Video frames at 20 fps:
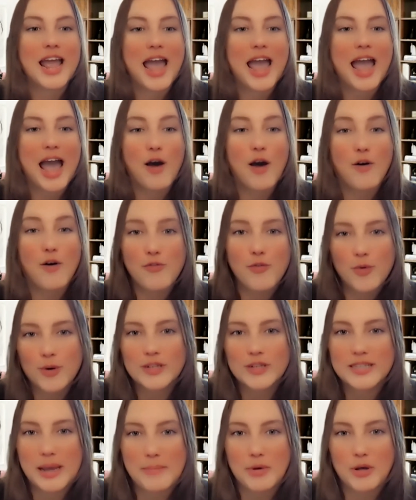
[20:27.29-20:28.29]
how, for
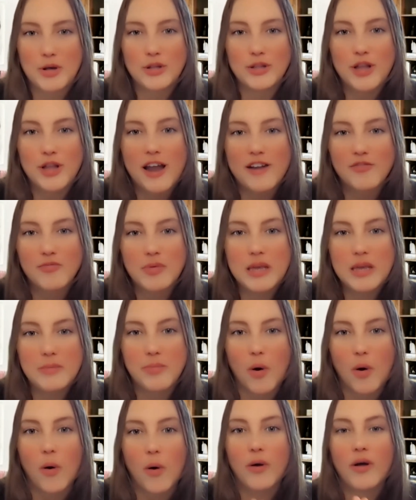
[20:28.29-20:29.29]
example, a lot of
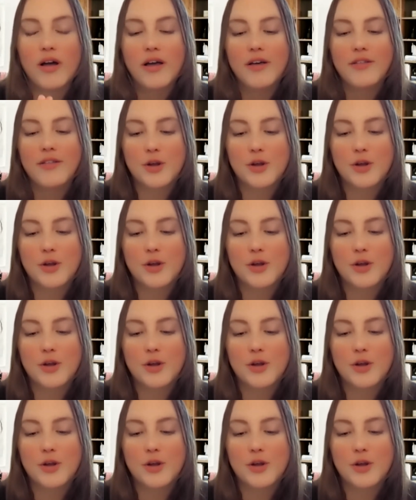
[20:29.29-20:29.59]
people,